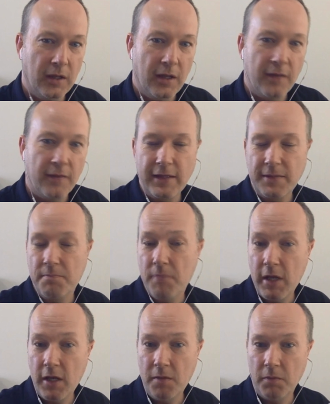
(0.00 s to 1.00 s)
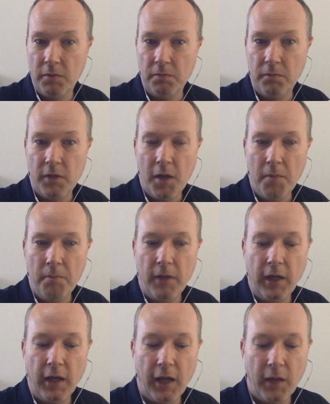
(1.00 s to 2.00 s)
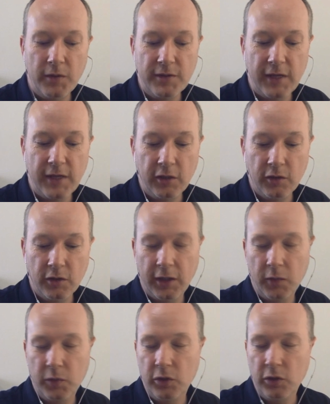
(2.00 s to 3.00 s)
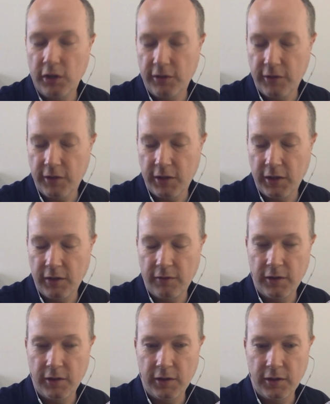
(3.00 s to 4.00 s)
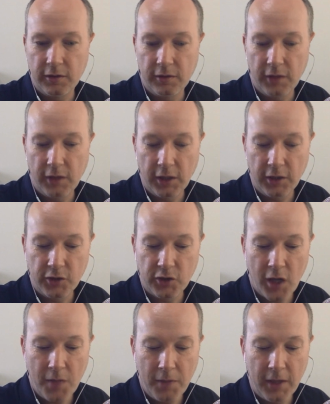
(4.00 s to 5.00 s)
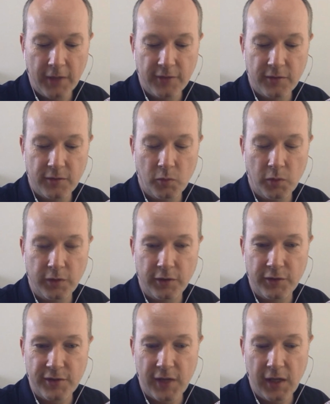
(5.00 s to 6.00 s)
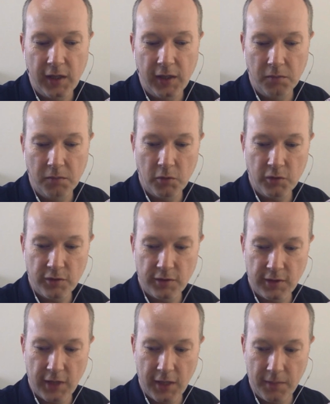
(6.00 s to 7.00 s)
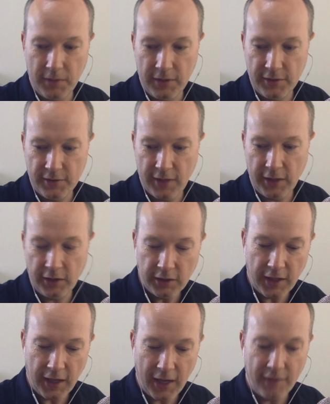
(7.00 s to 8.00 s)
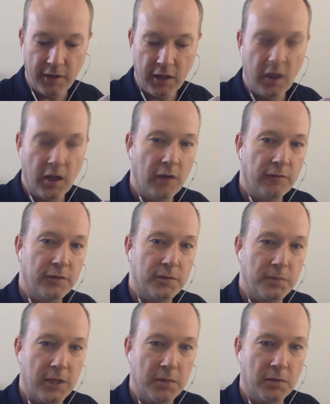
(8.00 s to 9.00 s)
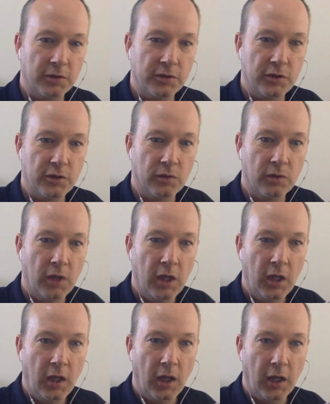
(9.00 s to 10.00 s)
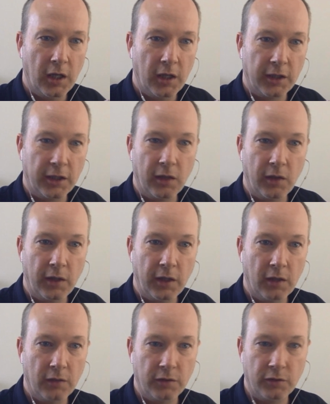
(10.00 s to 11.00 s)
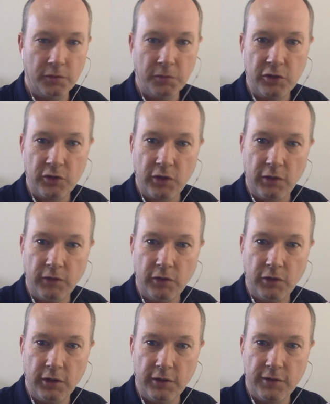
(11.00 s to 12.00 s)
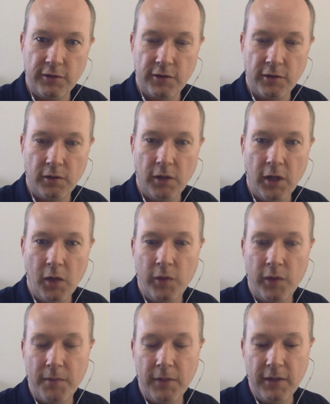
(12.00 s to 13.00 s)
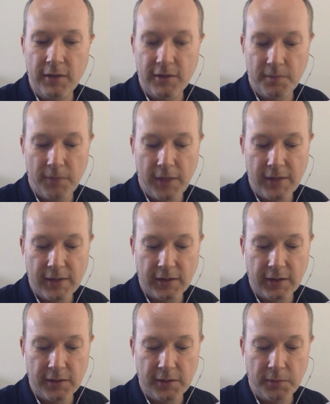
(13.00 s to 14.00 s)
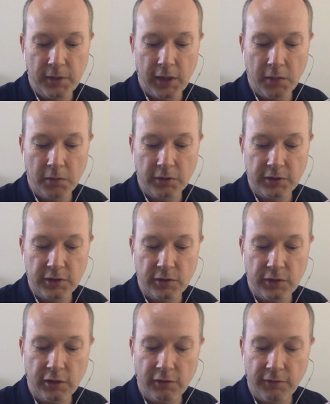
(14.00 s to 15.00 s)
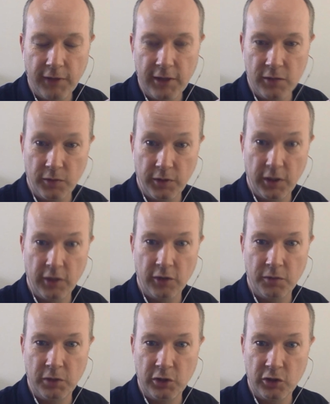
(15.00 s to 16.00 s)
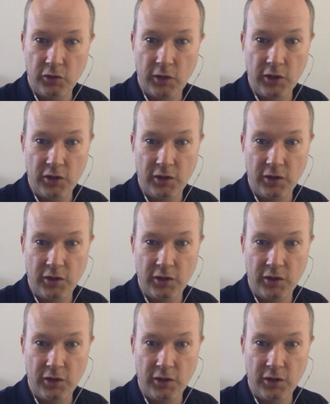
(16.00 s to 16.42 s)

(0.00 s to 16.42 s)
That's minimum. But I would say, like when you look at the job ads, what they'll say most of the time is that you need to have enough to be able to carry out your administrative duties. So what that means basically is being able to interface with the other administration.